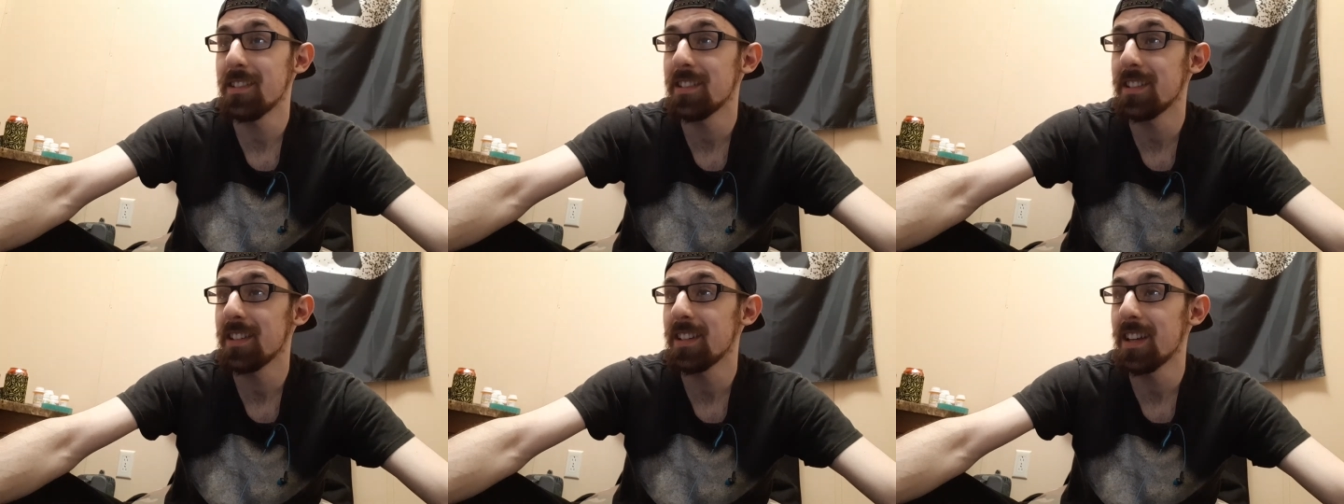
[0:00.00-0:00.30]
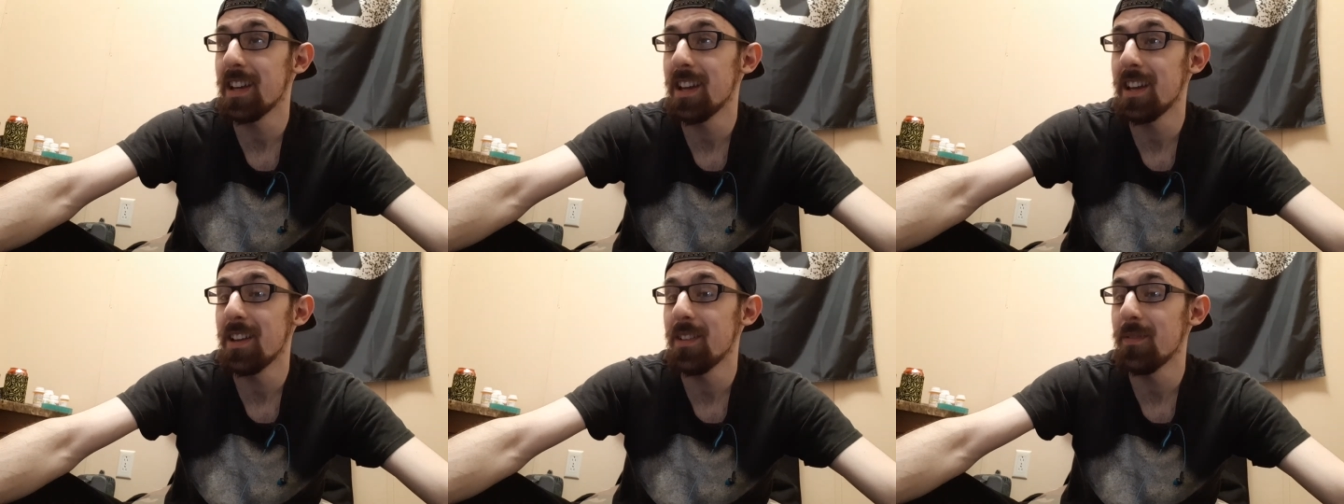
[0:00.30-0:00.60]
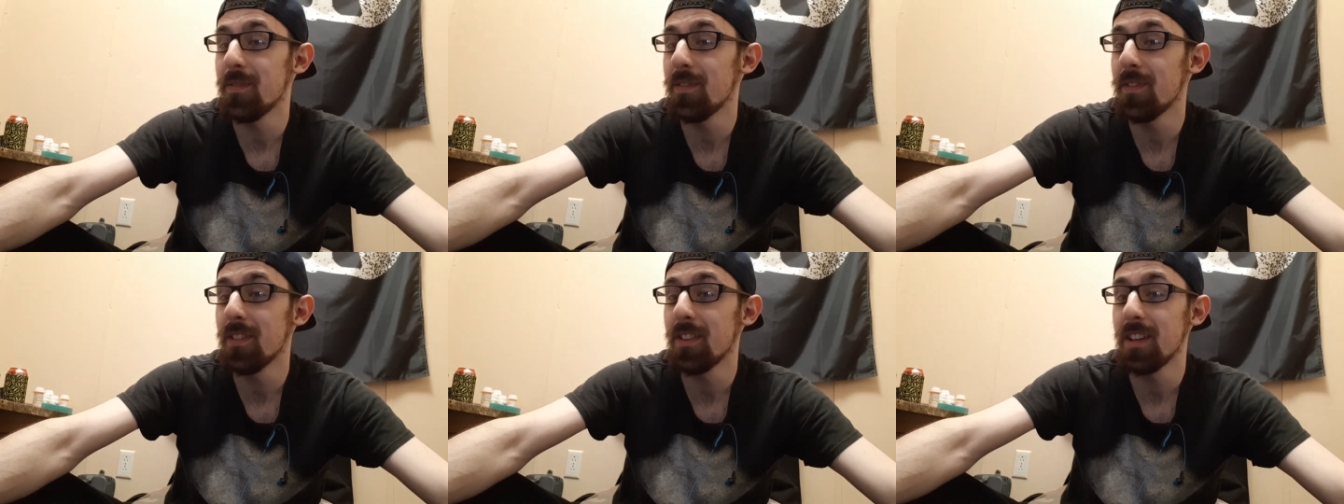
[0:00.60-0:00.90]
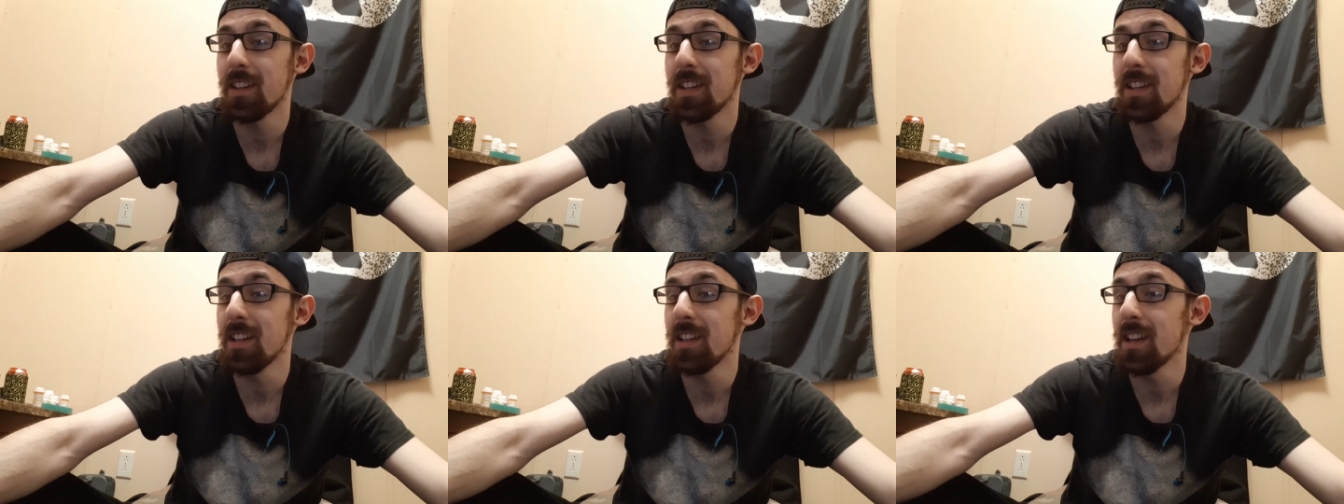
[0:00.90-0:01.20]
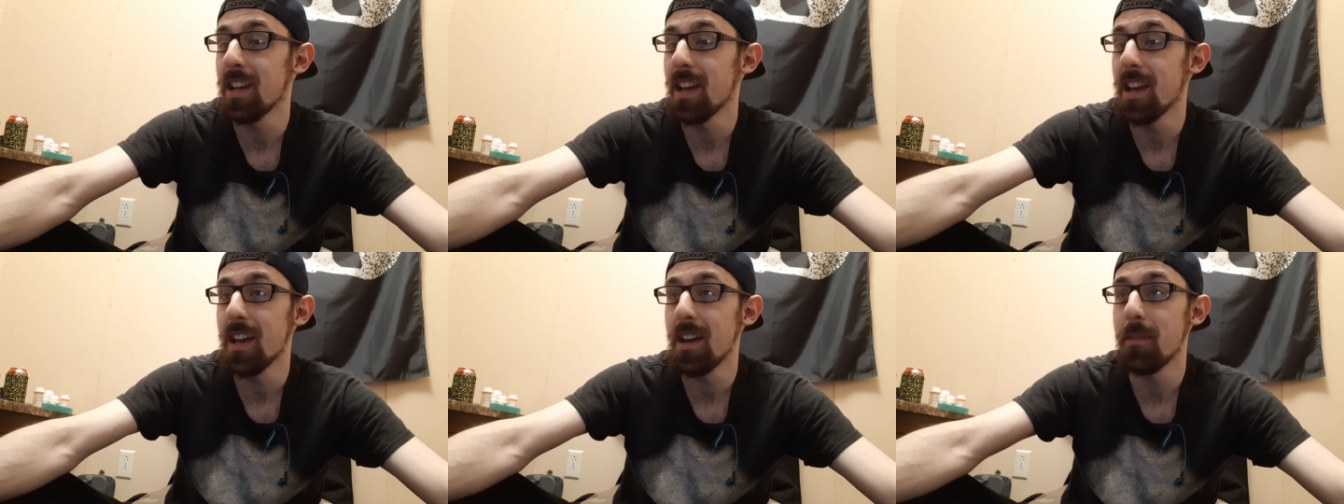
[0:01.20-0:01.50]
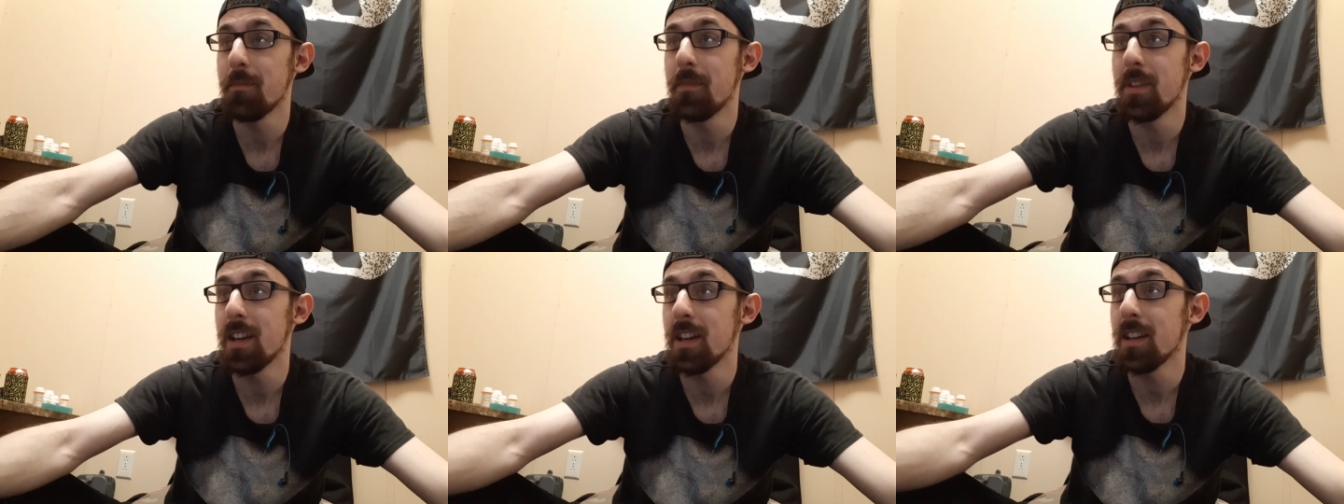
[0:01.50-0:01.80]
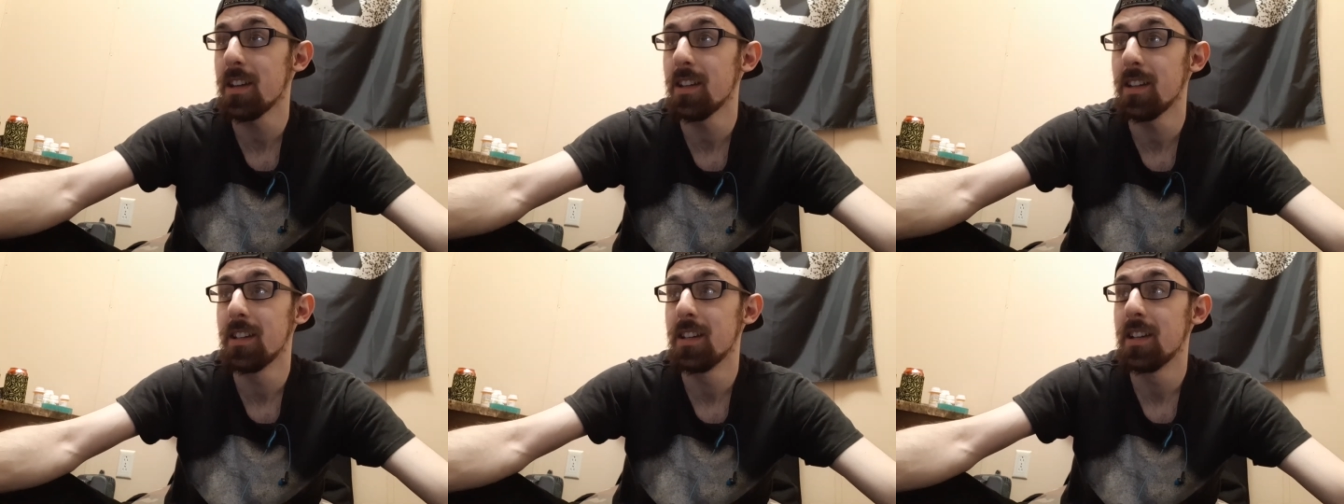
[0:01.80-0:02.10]
It's like, hell fucking yeah,
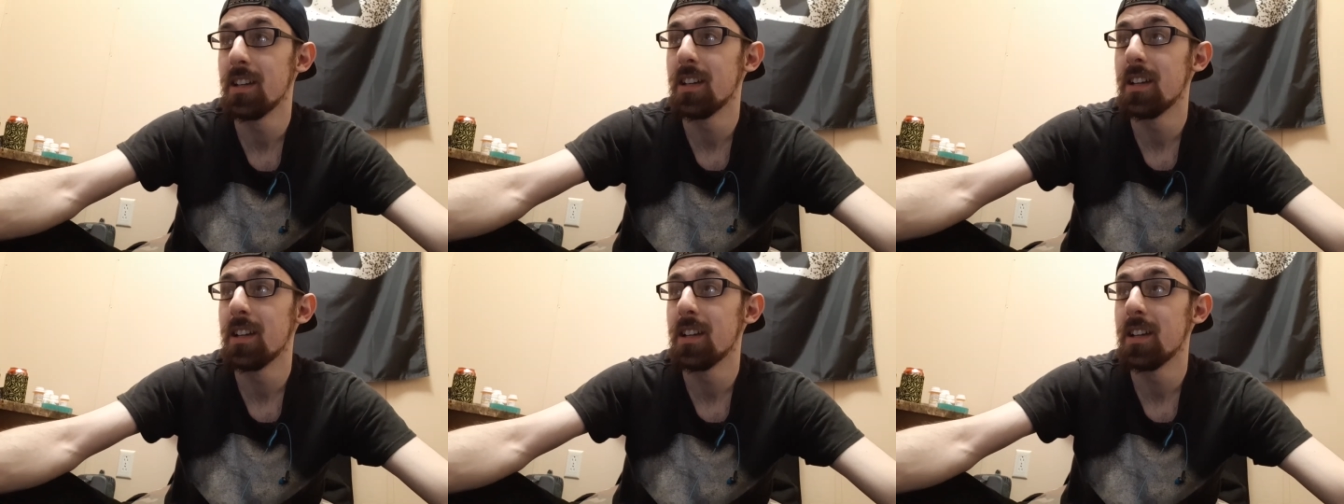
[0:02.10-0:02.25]
man.